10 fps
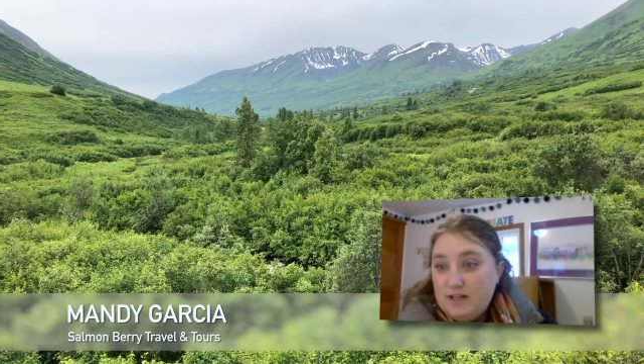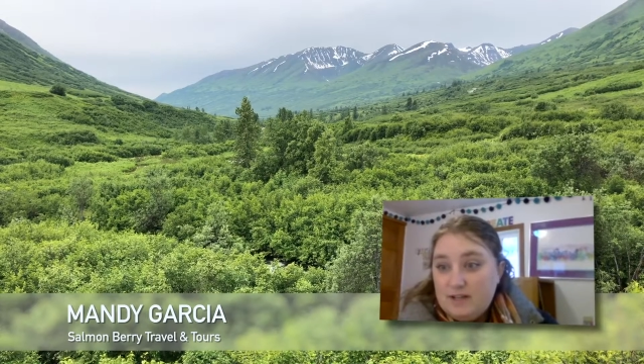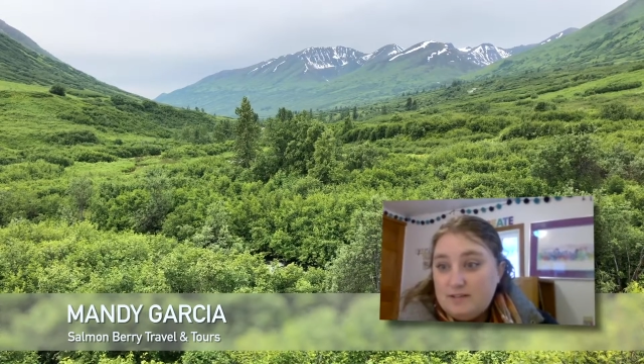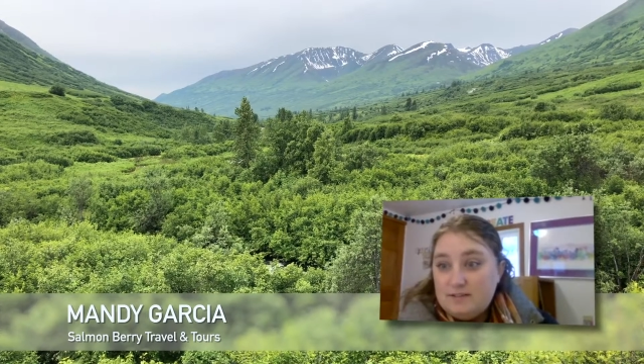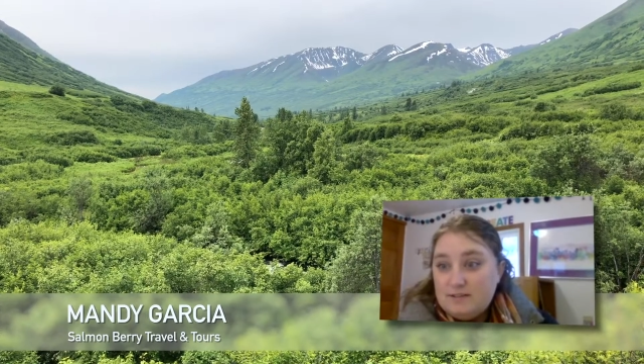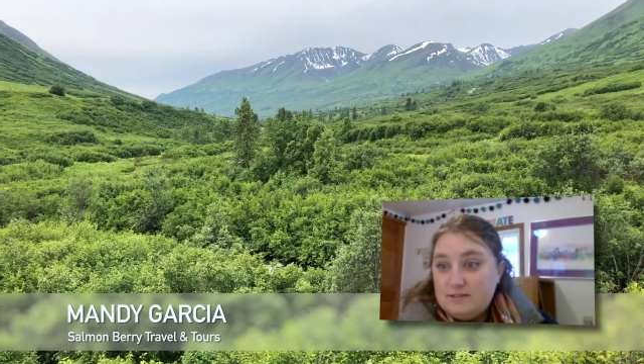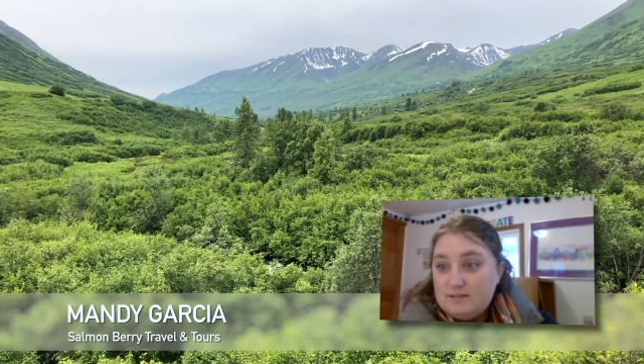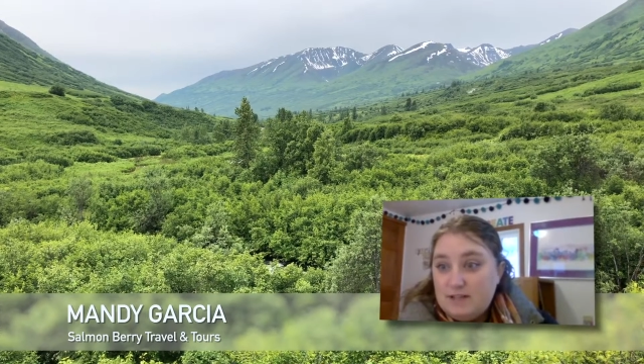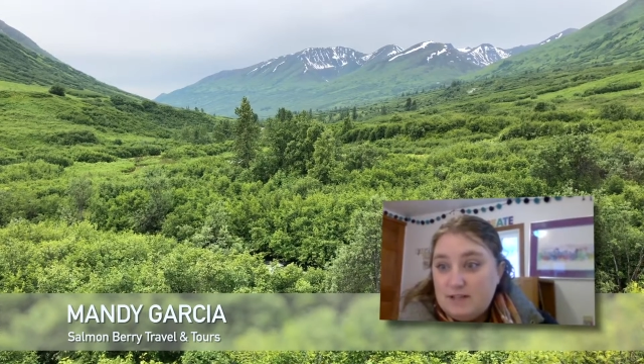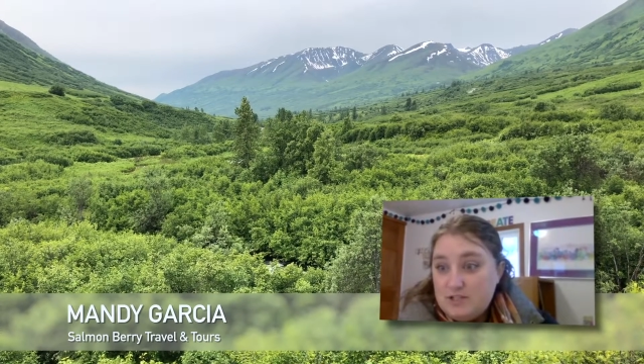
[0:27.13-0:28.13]
And
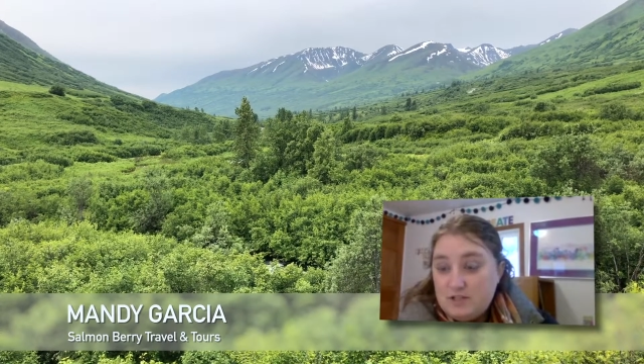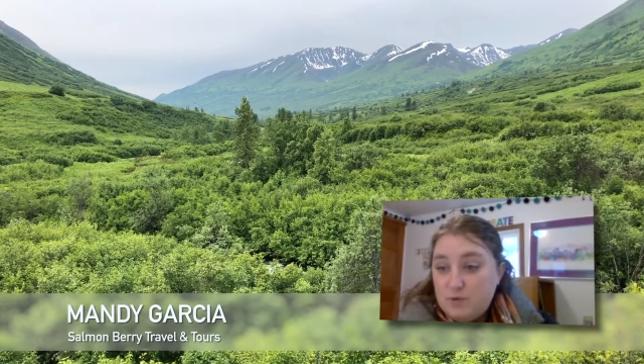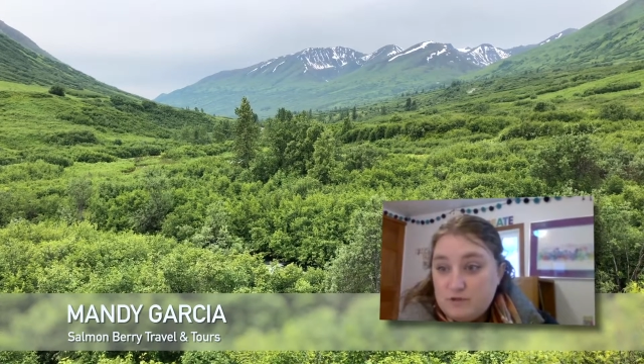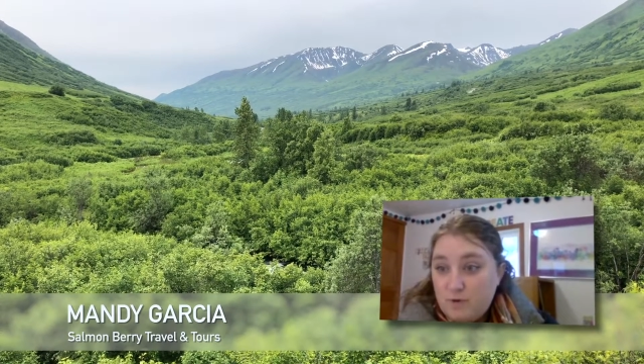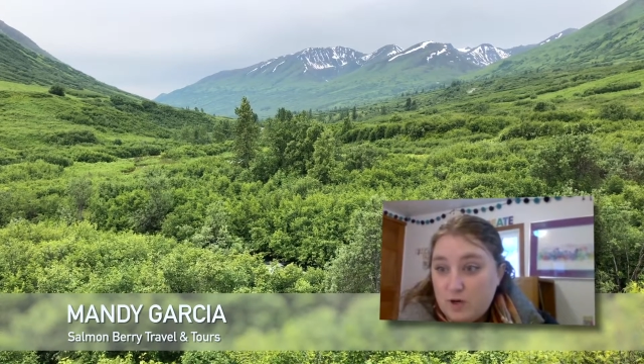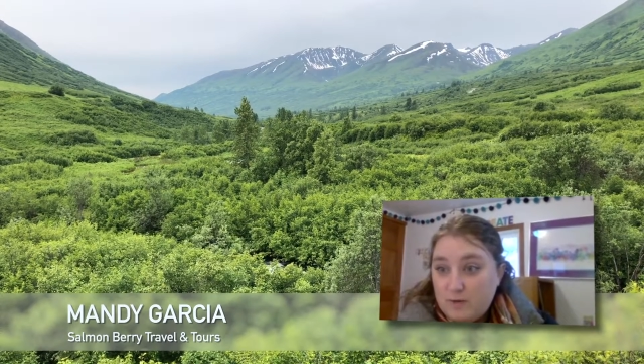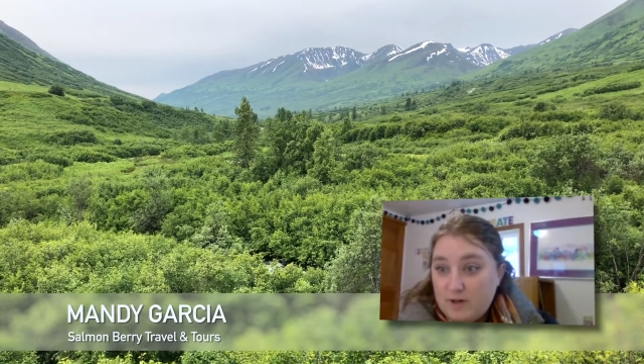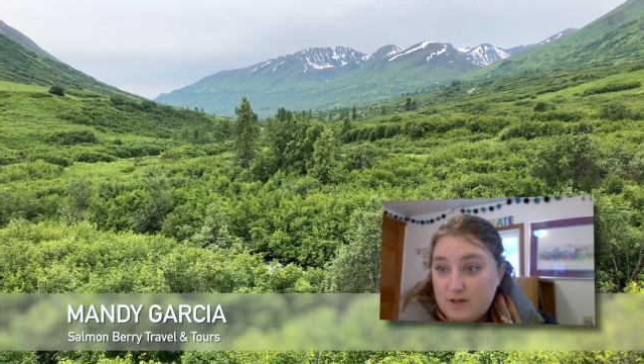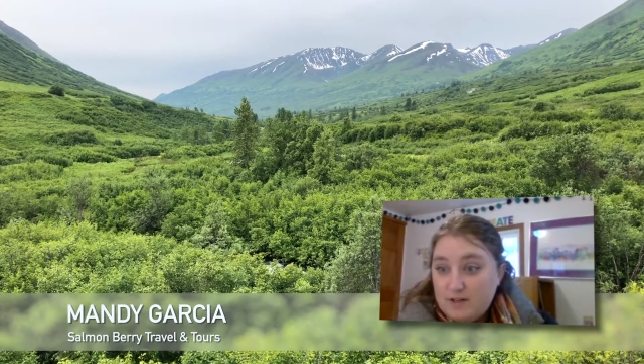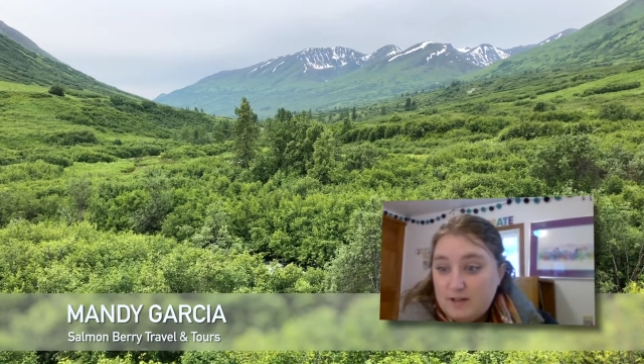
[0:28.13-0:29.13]
let's just push
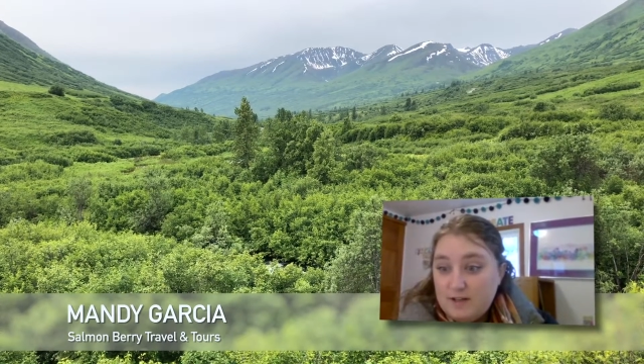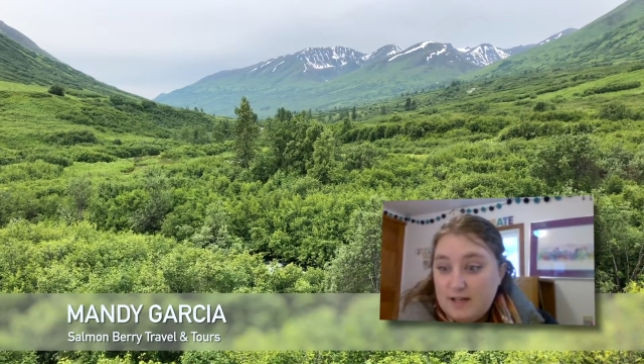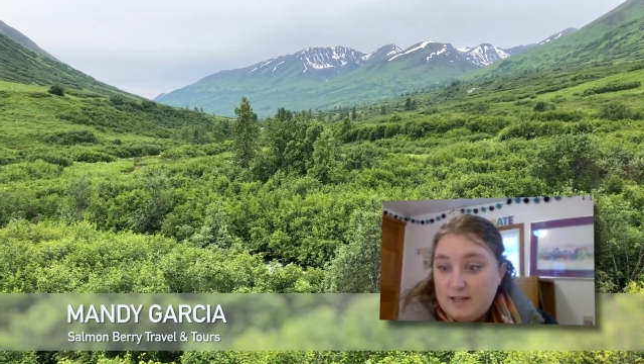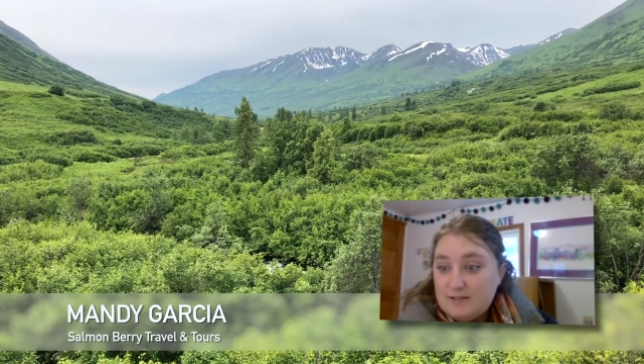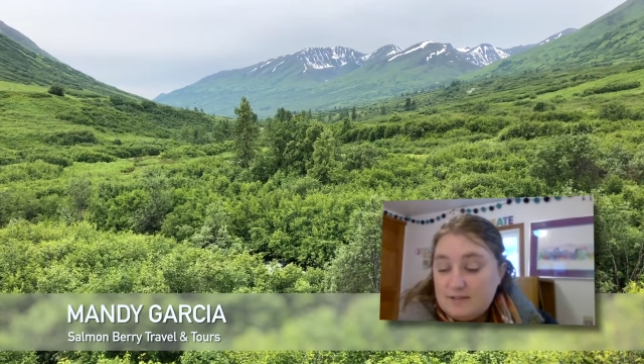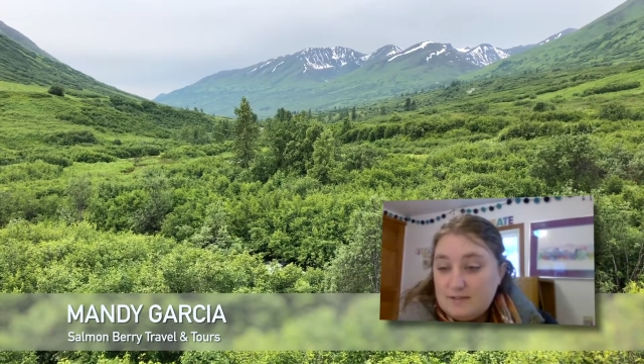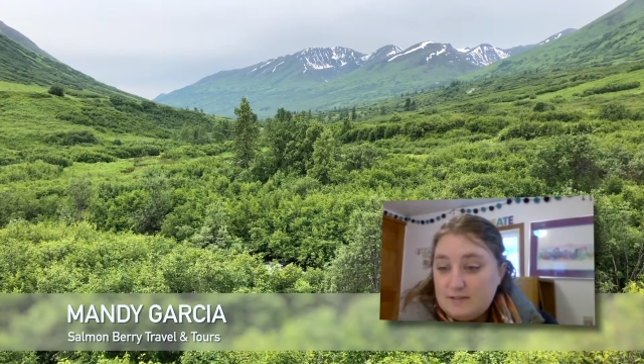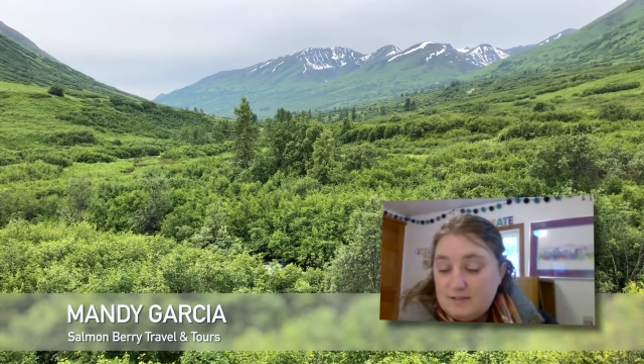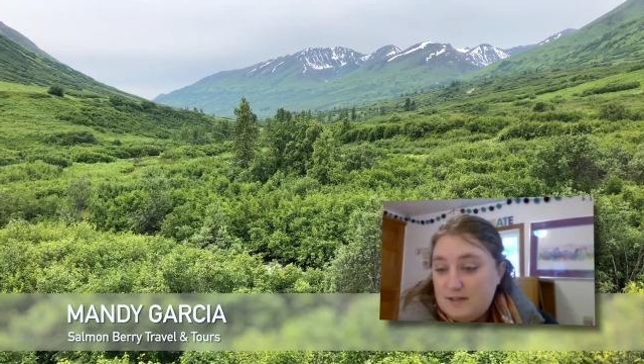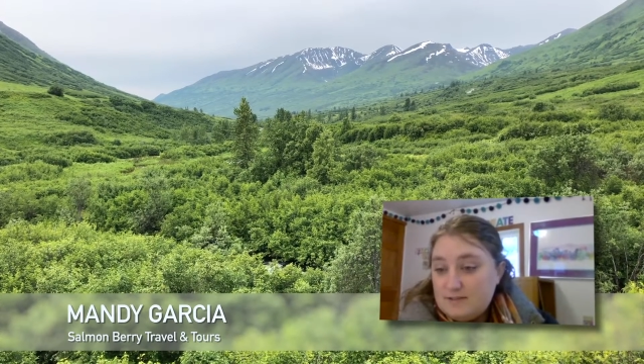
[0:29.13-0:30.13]
forward. And
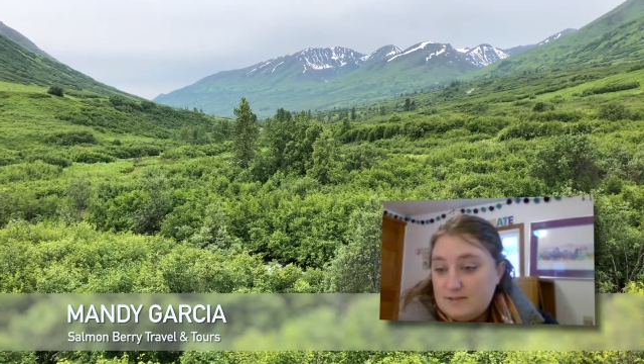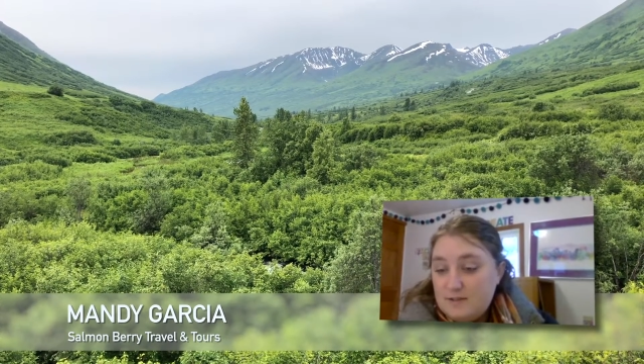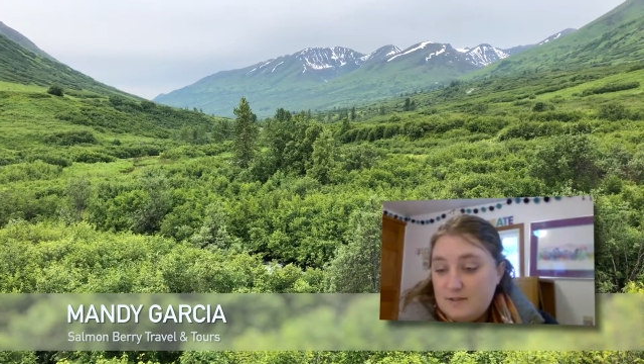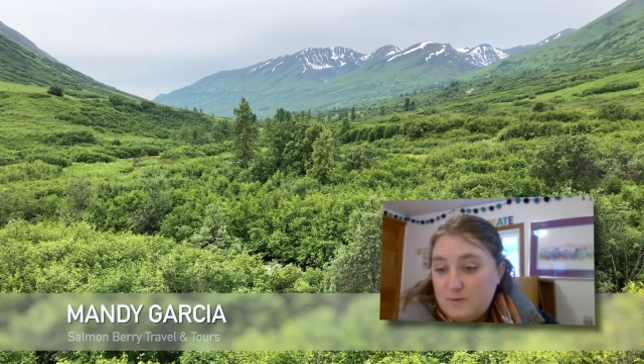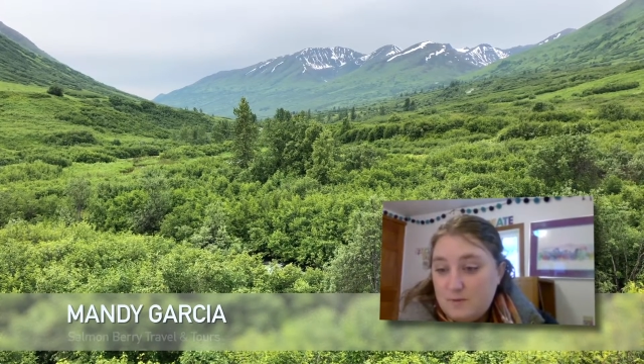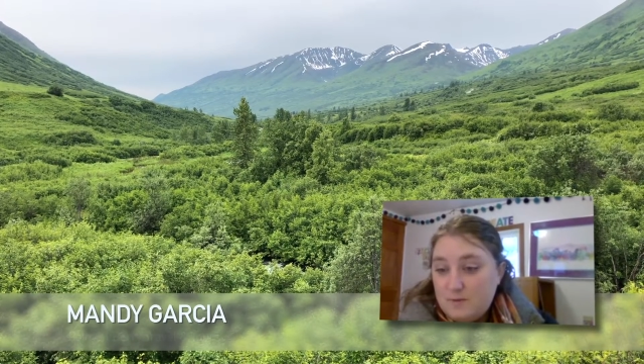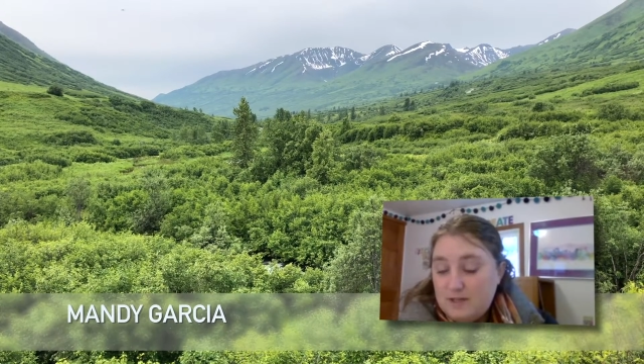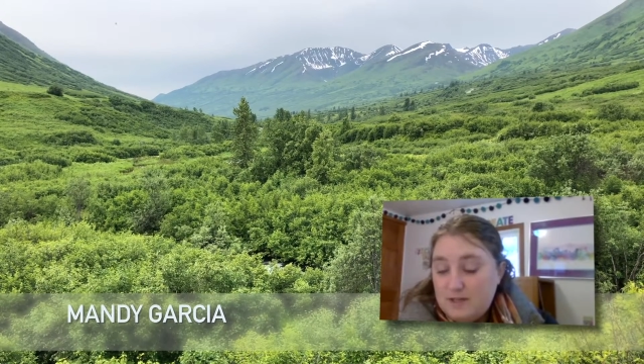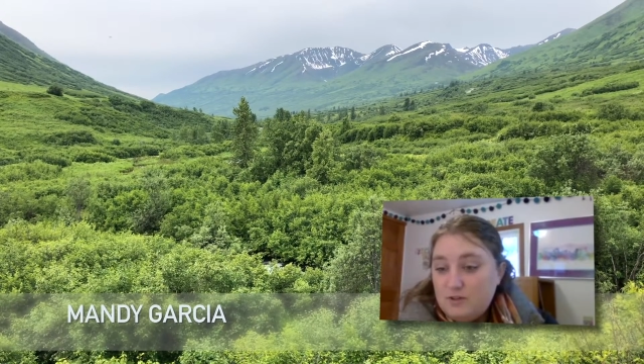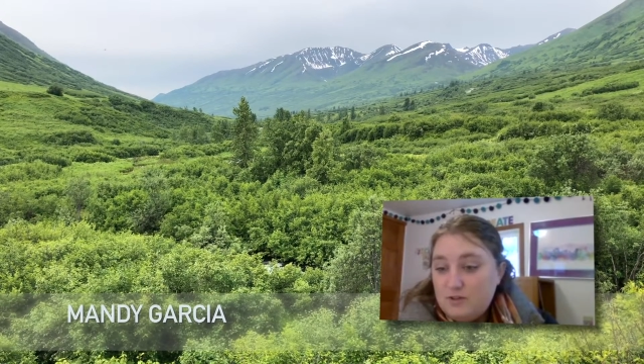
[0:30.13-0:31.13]
and see what we can